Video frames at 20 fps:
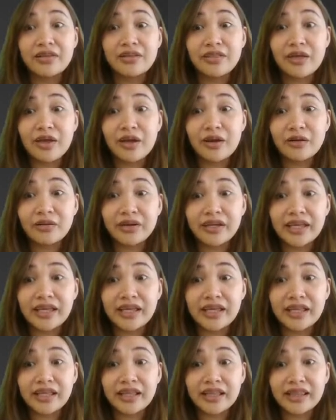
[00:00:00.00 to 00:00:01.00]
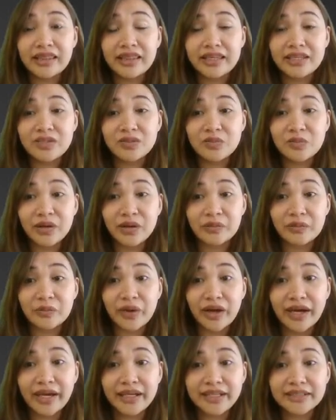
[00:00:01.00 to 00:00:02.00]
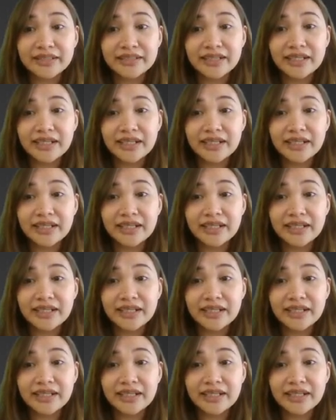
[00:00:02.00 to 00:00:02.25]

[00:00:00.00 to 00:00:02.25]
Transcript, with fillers: there this one right